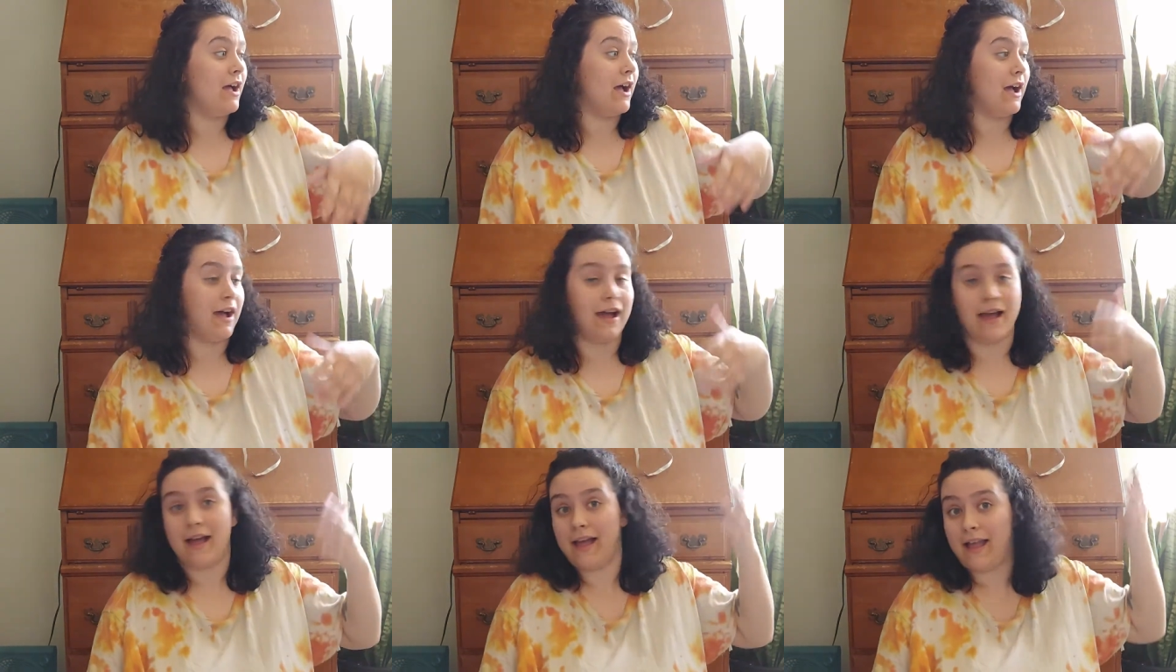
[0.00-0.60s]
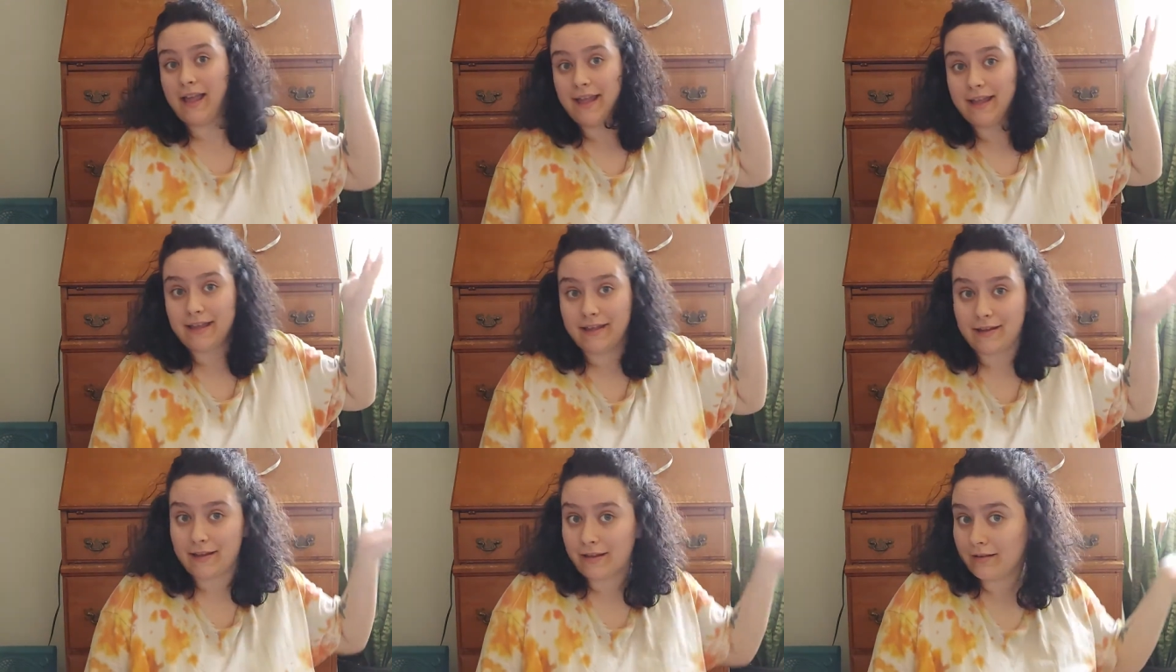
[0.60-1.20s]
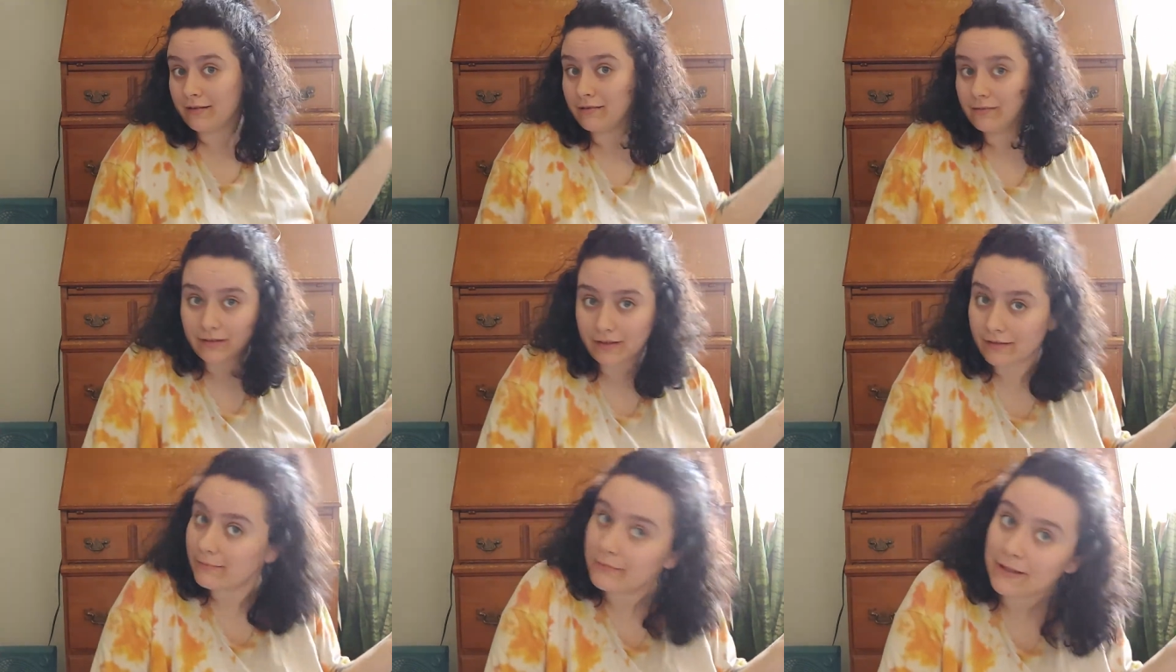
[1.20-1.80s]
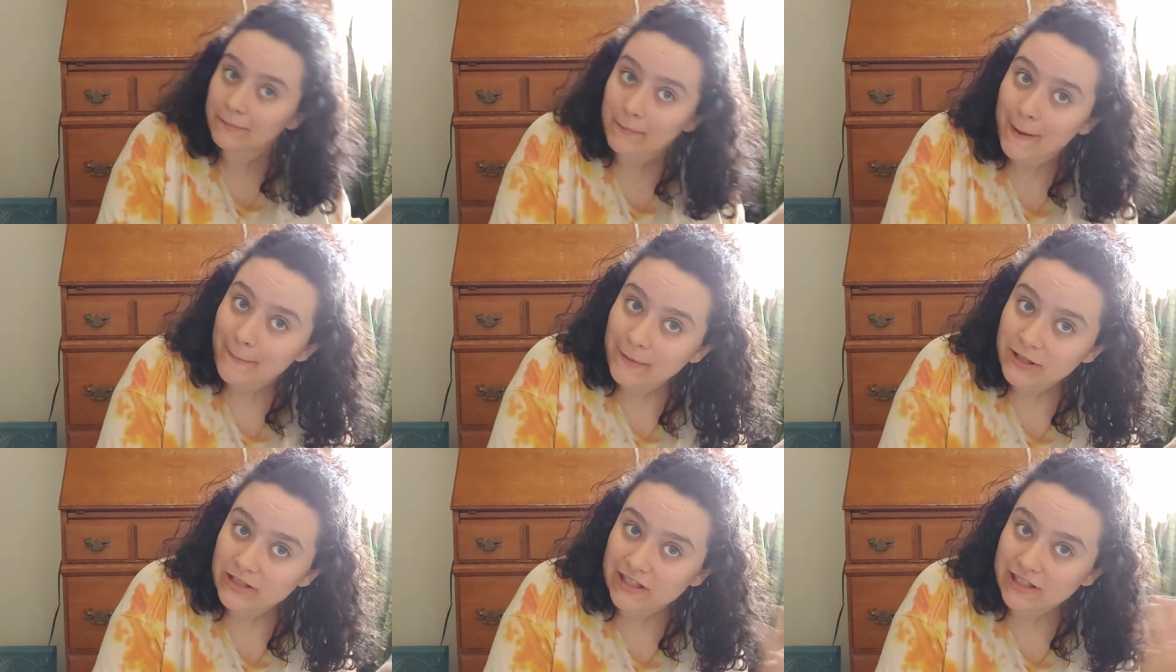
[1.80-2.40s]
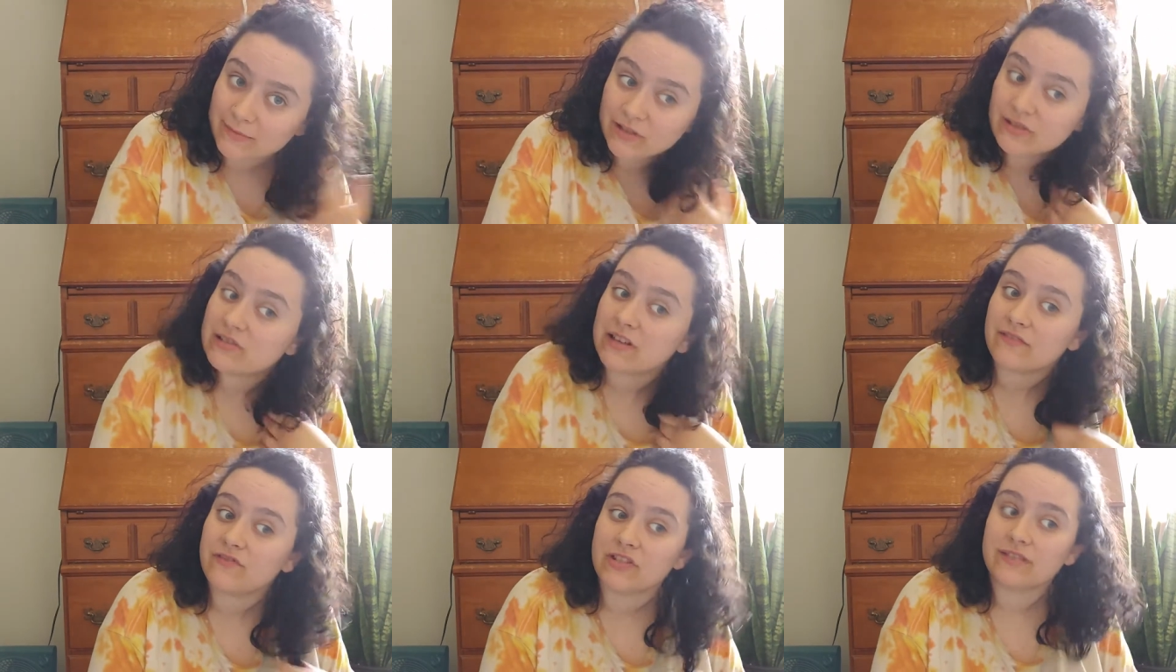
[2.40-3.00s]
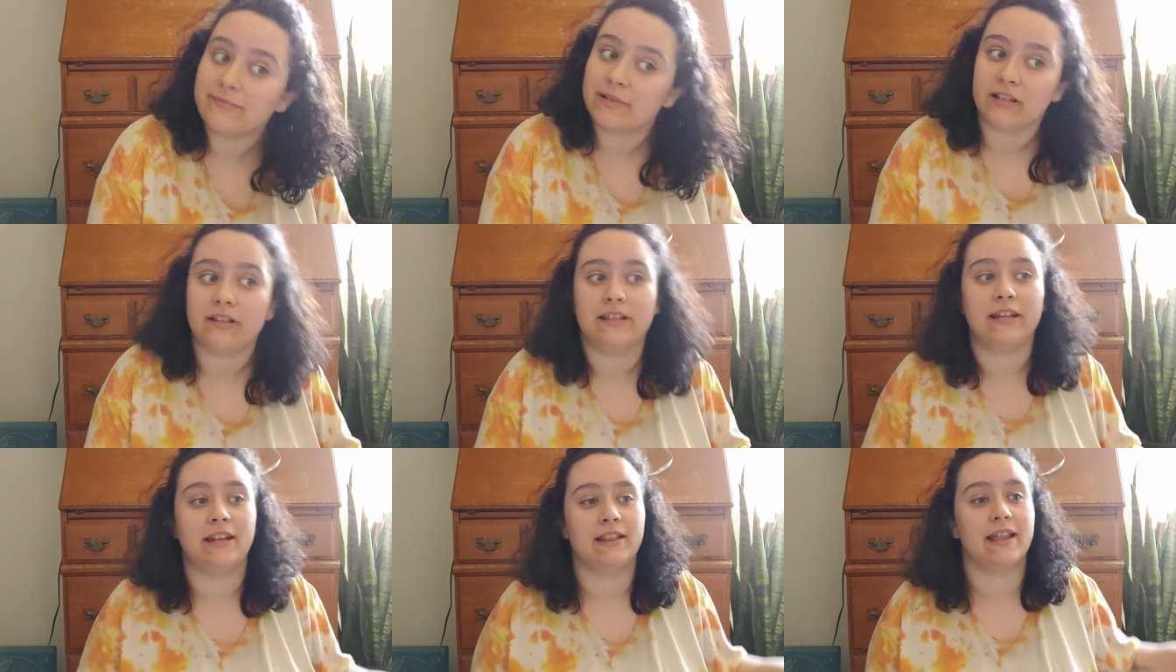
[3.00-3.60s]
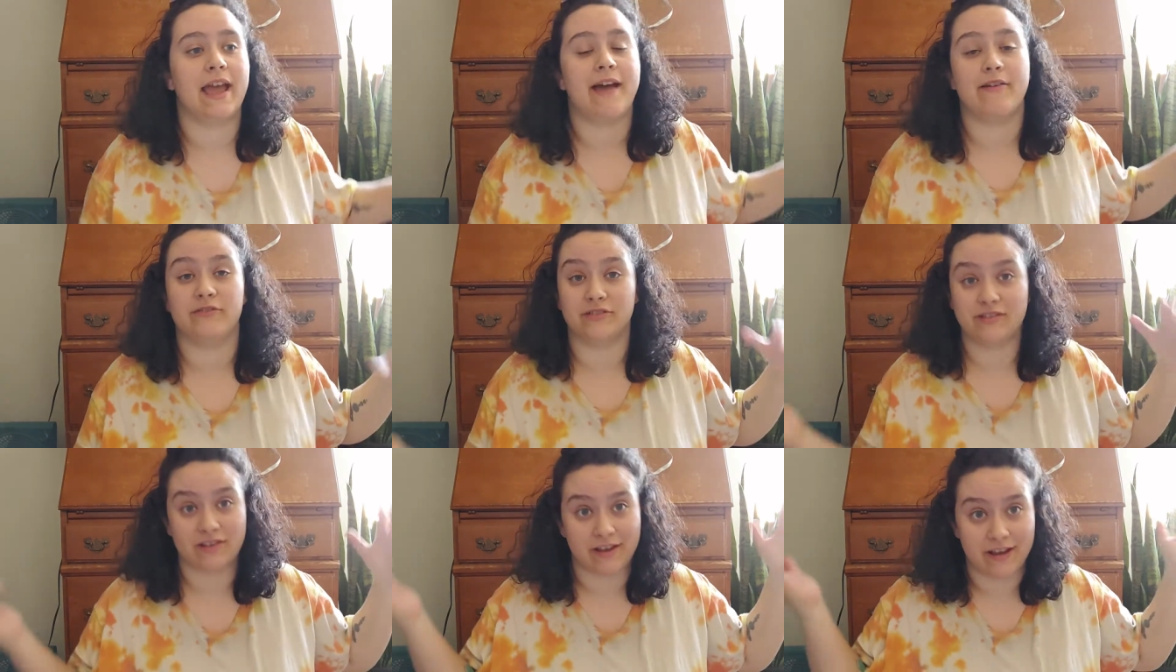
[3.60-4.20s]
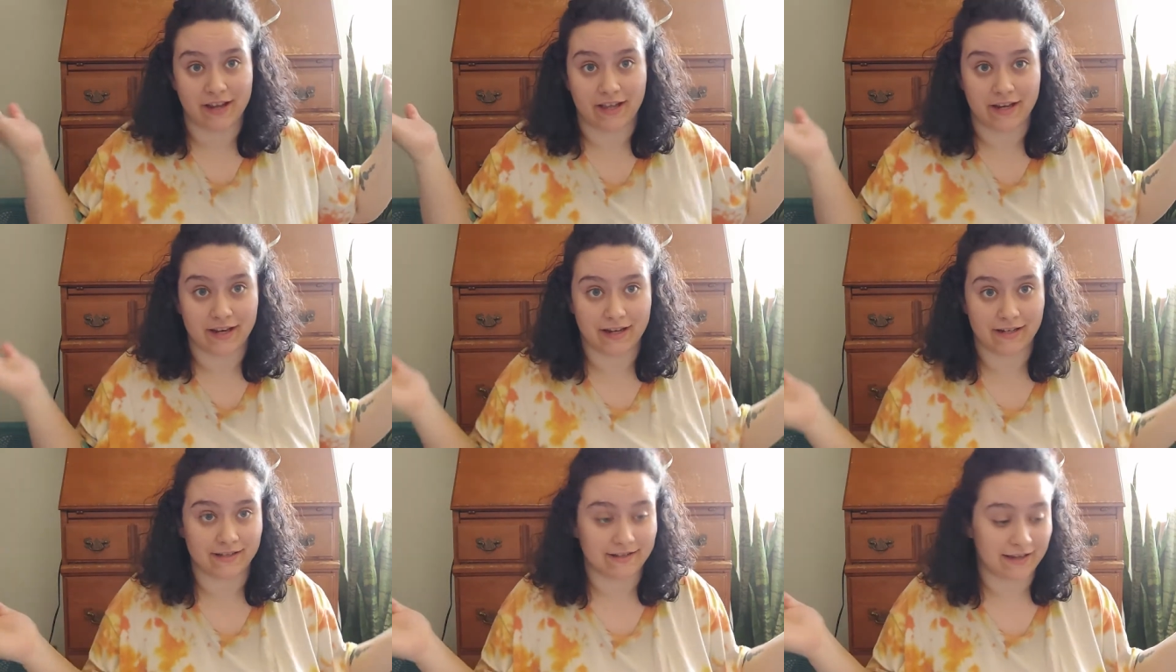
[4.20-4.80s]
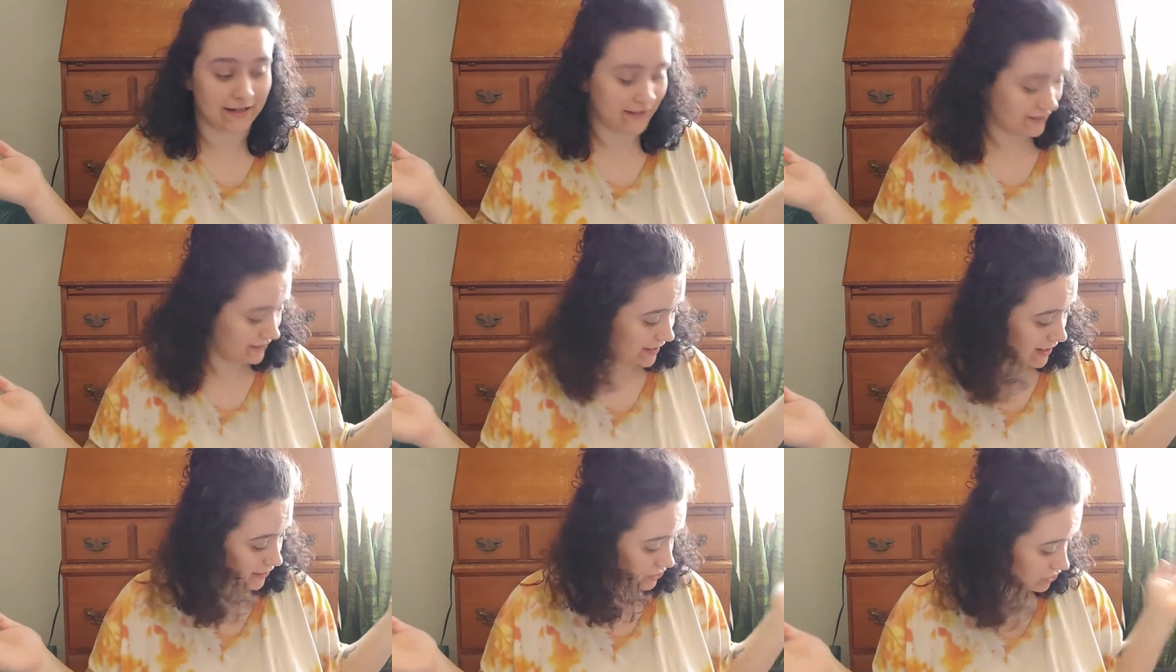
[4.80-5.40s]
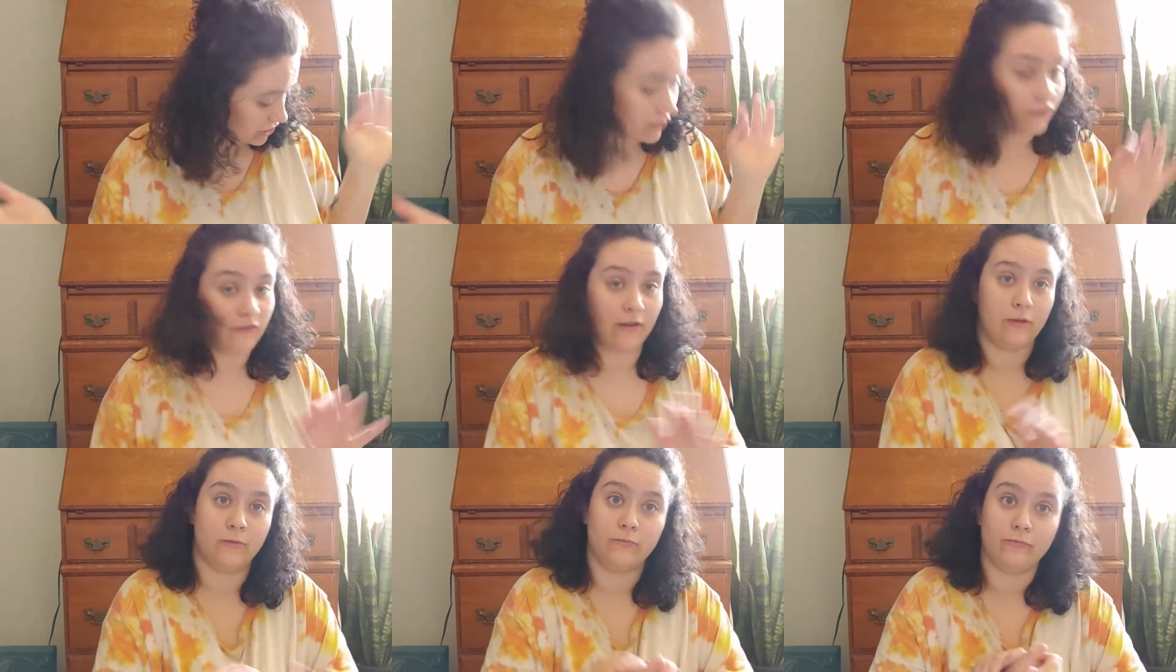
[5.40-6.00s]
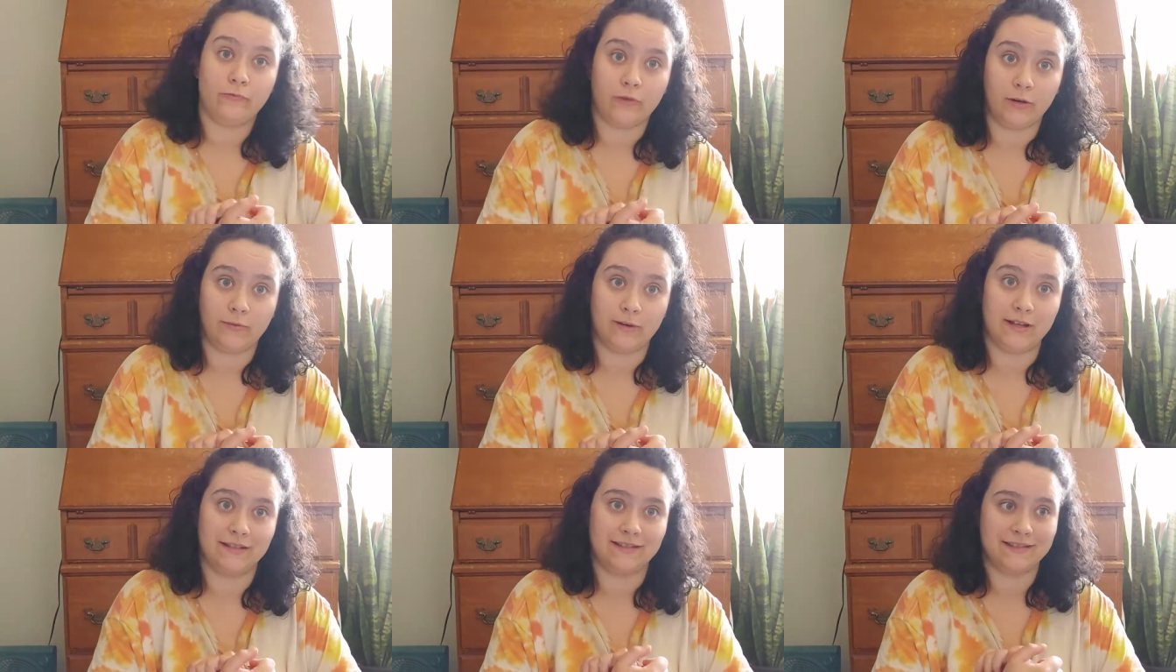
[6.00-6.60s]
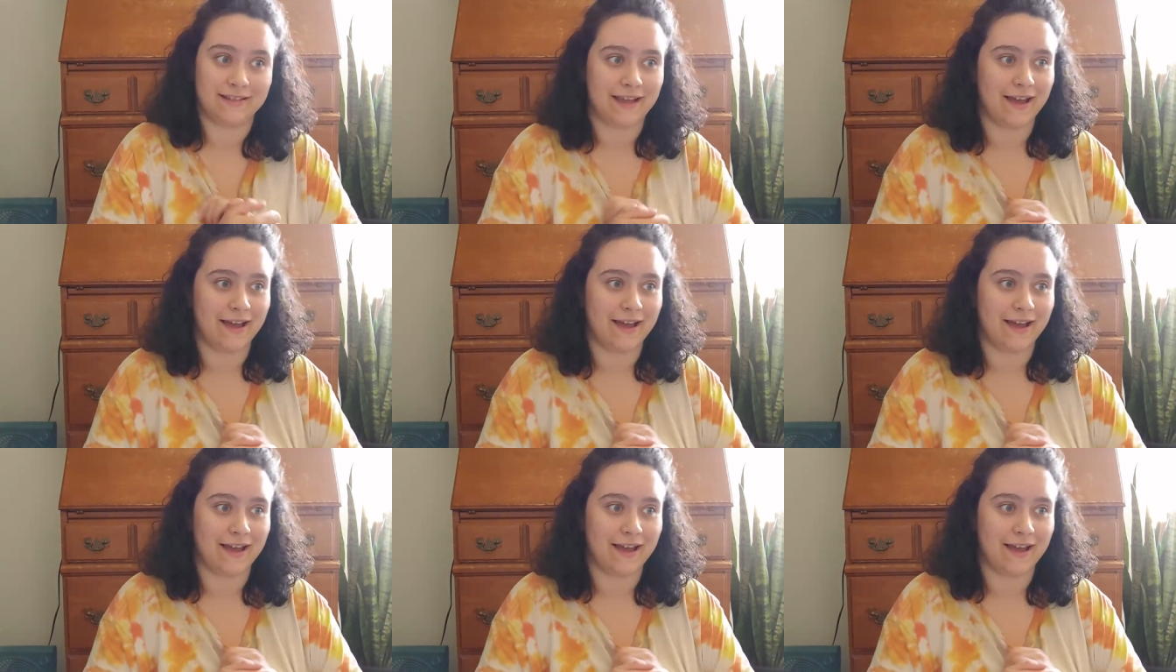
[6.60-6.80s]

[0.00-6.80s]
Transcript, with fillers: I am in my pajamas. I've just been cleaning the house and I decided to actually film for once.